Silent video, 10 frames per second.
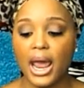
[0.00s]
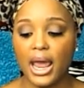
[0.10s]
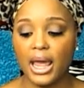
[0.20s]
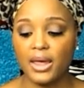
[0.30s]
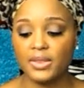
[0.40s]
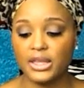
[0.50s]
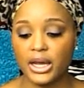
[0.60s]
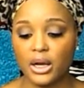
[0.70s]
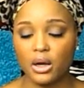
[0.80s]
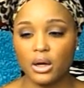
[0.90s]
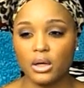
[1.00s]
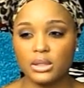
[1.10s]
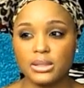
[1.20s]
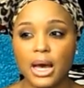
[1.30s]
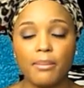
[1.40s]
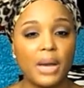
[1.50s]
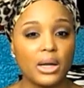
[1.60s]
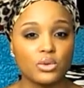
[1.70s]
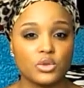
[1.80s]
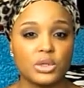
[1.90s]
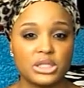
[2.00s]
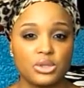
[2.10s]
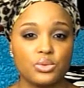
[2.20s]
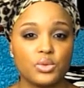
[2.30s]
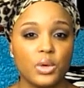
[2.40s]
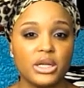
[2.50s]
and they're uh, top model sweatsuits.